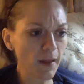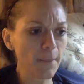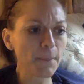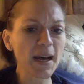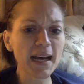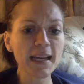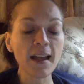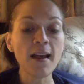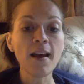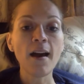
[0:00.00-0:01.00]
But
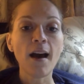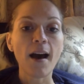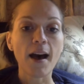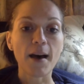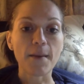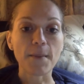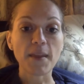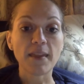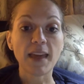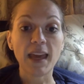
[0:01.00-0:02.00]
um,
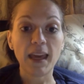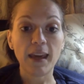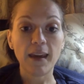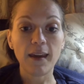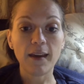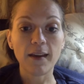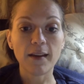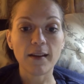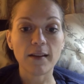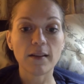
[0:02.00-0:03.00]
they
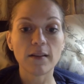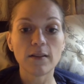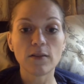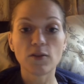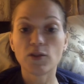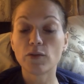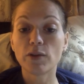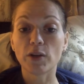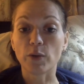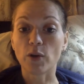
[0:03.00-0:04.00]
do
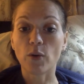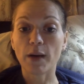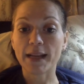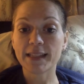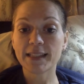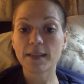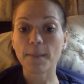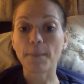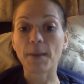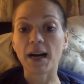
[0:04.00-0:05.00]
their request
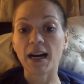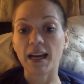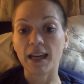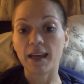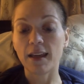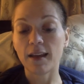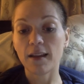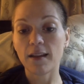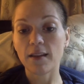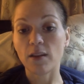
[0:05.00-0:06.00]
by
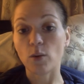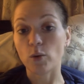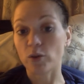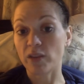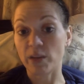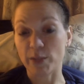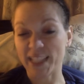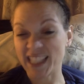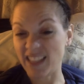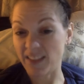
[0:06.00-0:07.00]
the order they
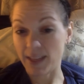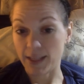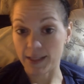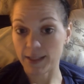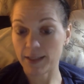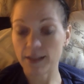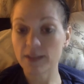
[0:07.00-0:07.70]
receive things in.